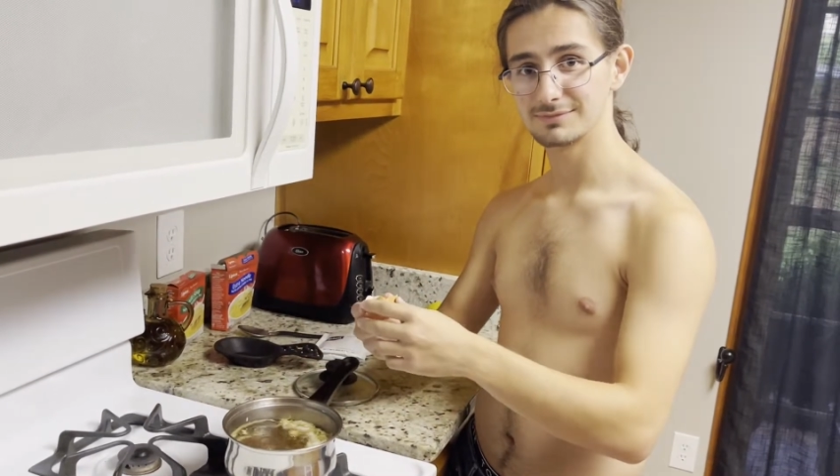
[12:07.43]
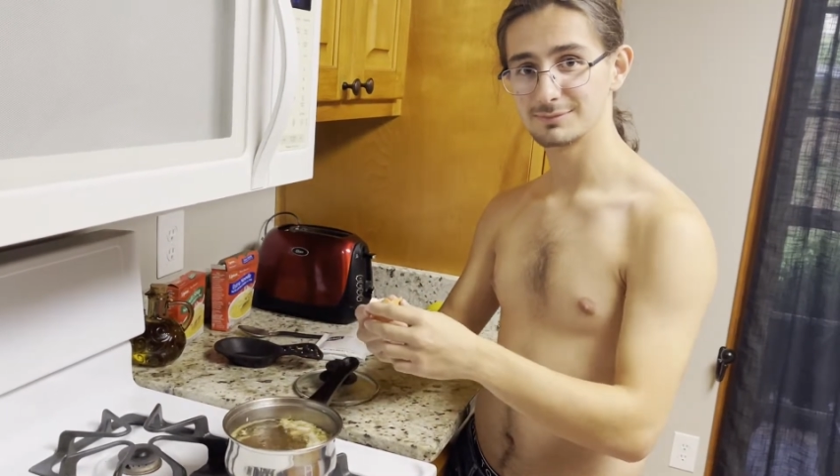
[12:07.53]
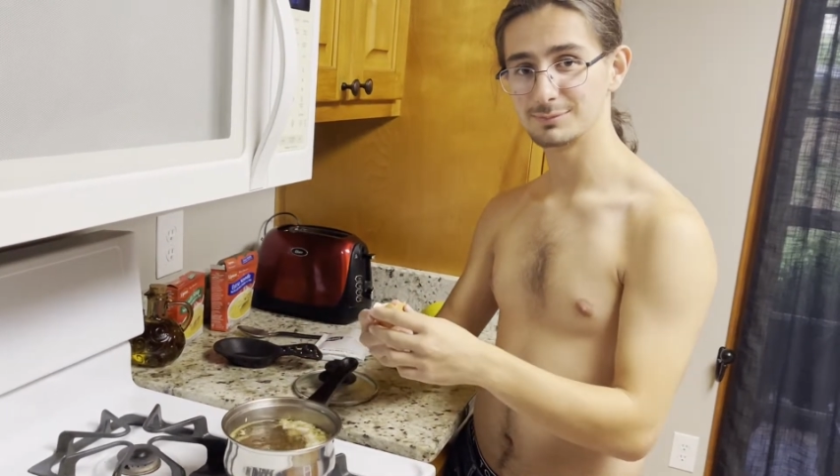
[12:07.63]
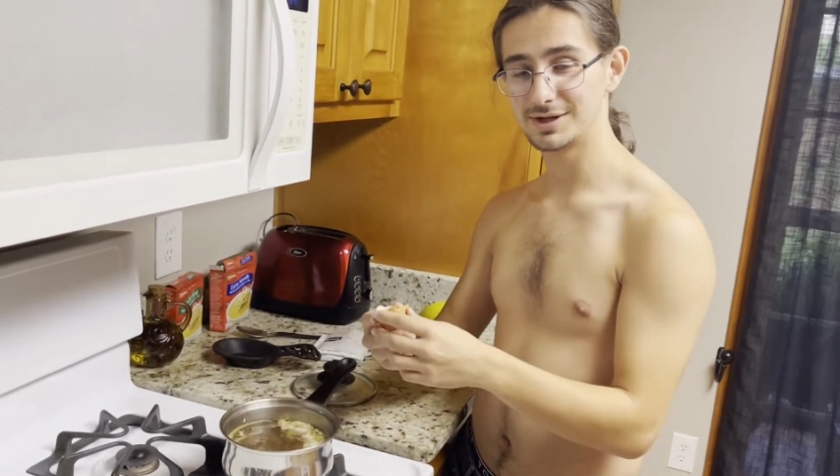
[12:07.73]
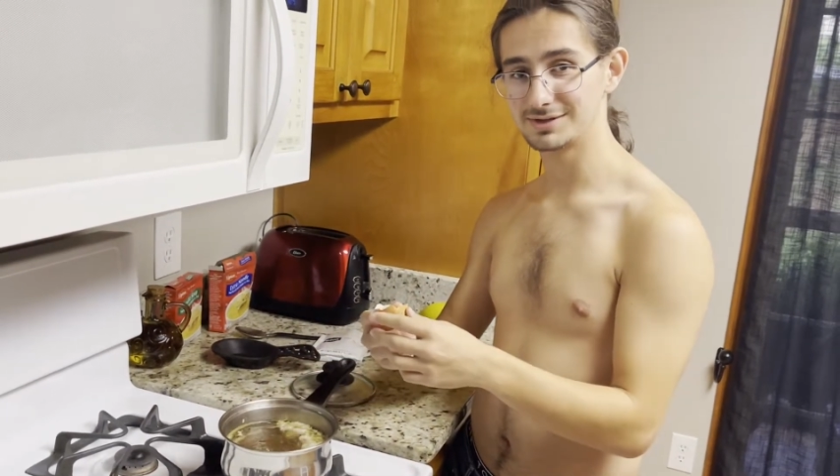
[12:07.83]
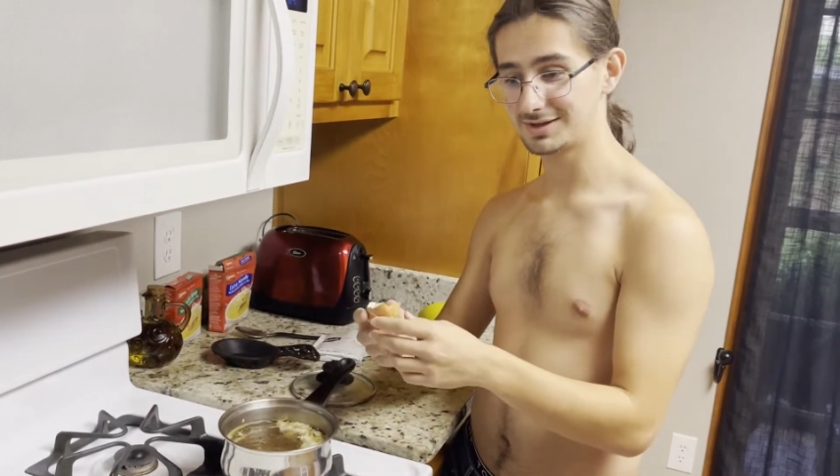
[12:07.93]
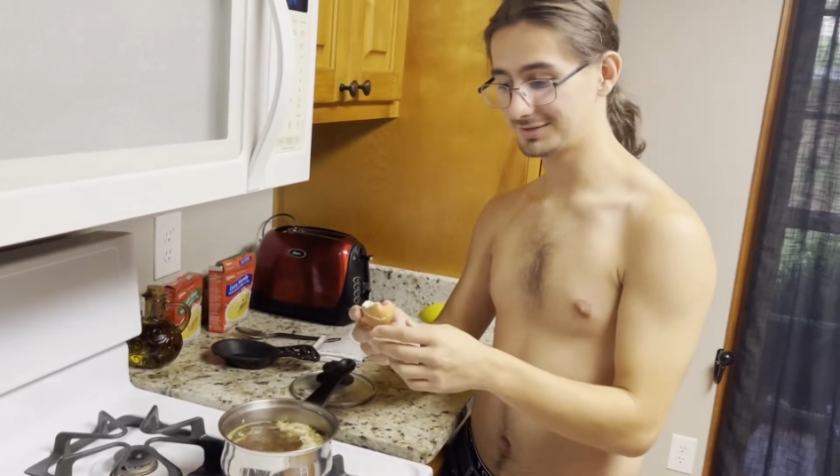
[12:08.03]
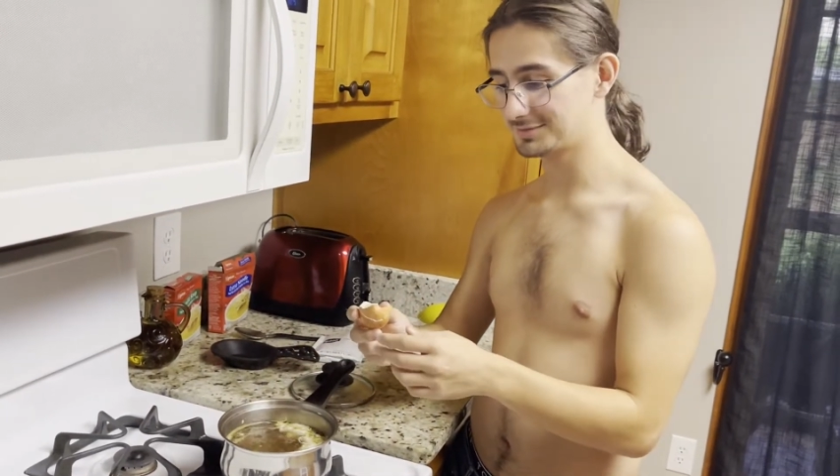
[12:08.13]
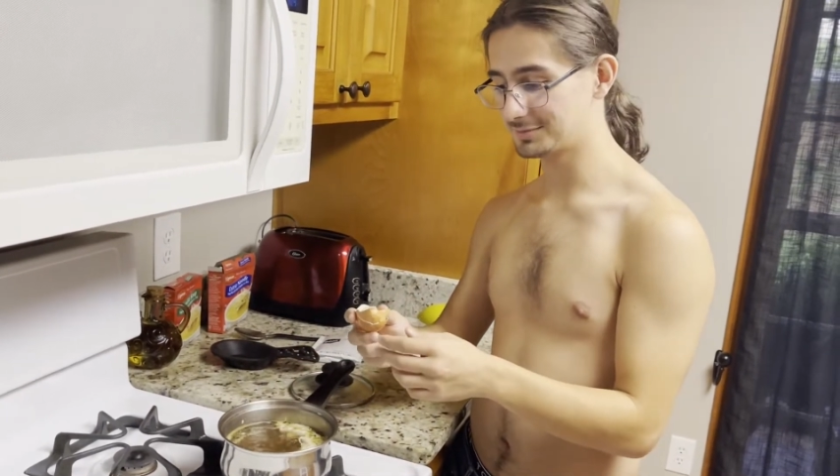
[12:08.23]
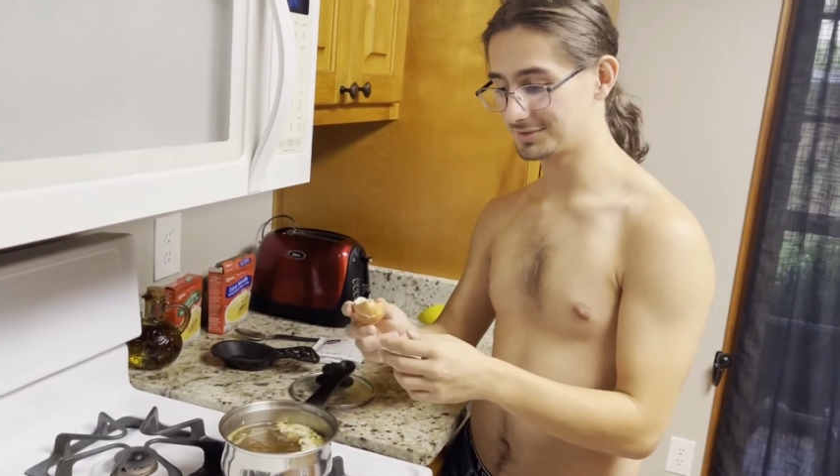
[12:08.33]
My dad
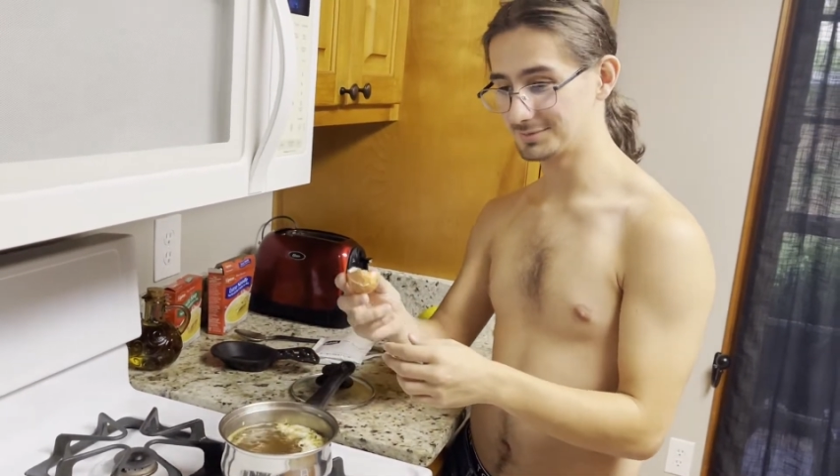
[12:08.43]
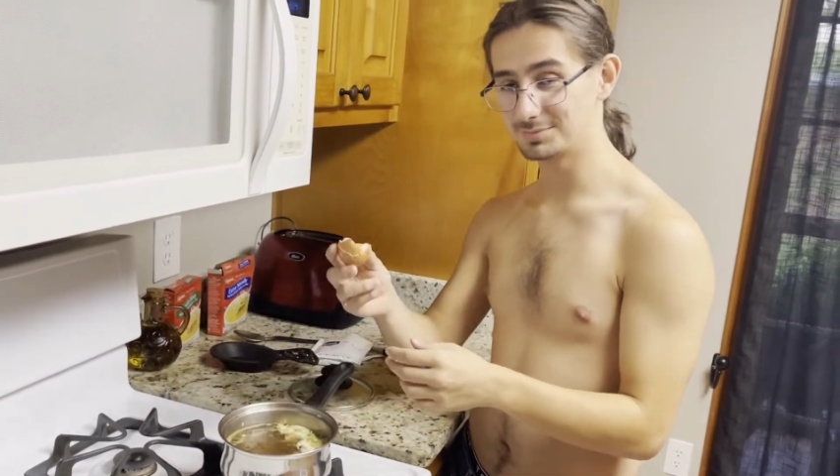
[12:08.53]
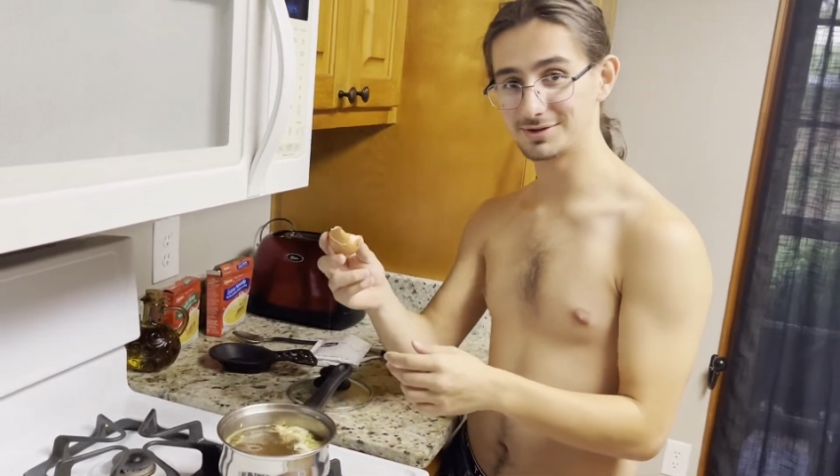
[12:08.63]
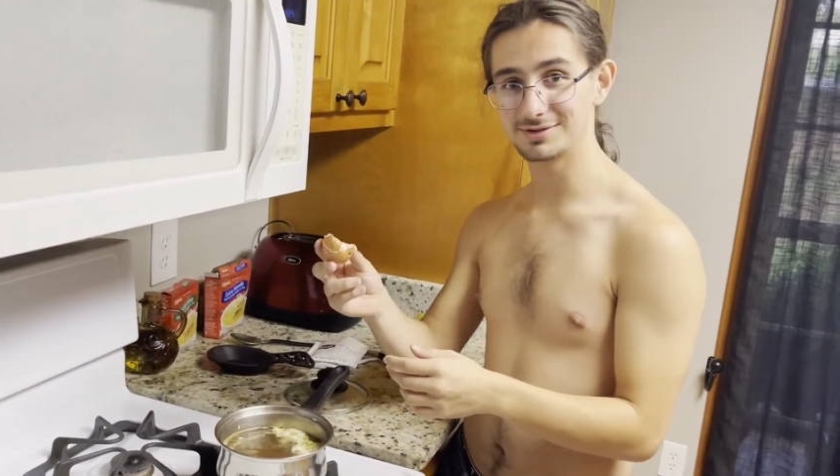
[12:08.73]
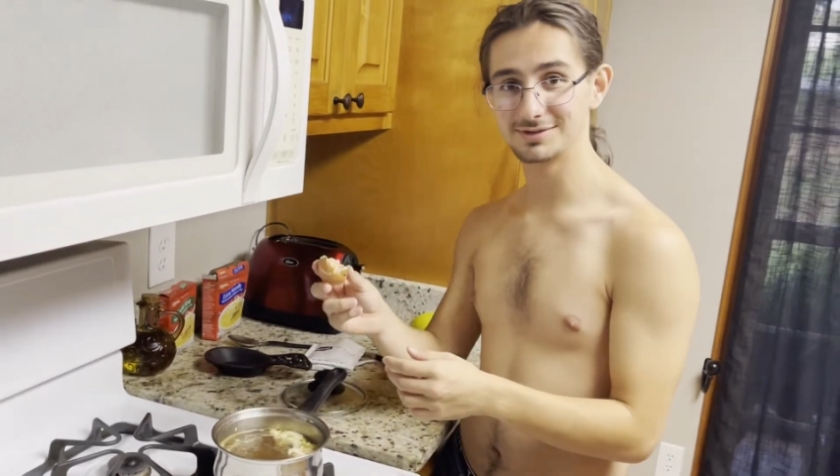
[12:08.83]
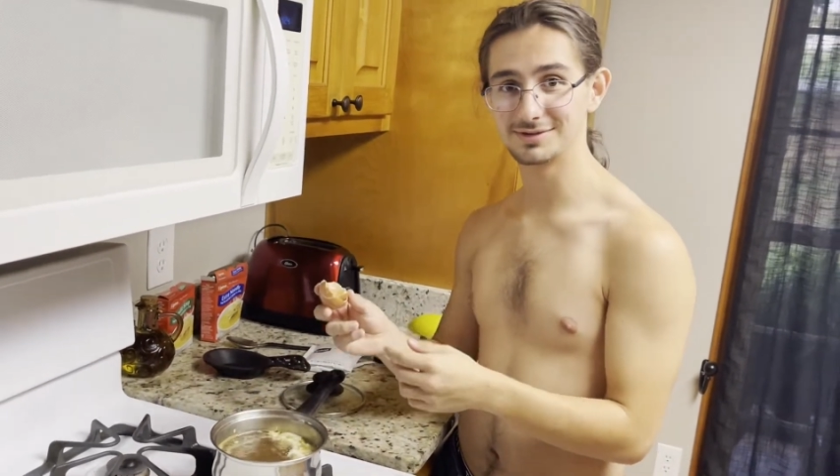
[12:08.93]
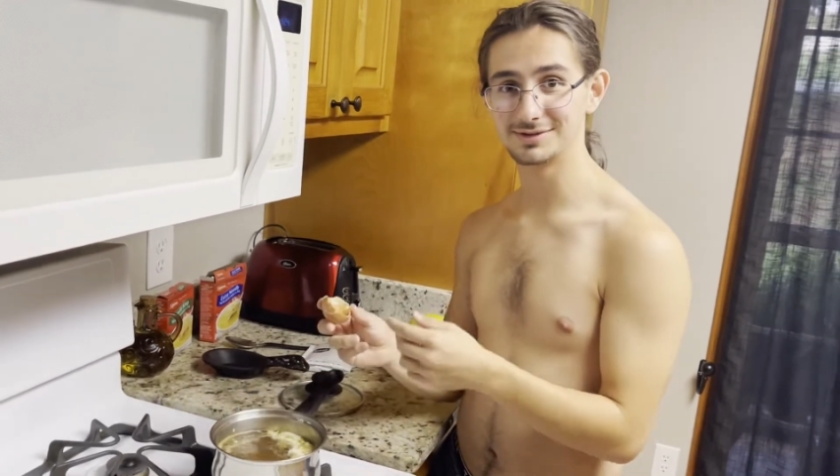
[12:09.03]
is going to put this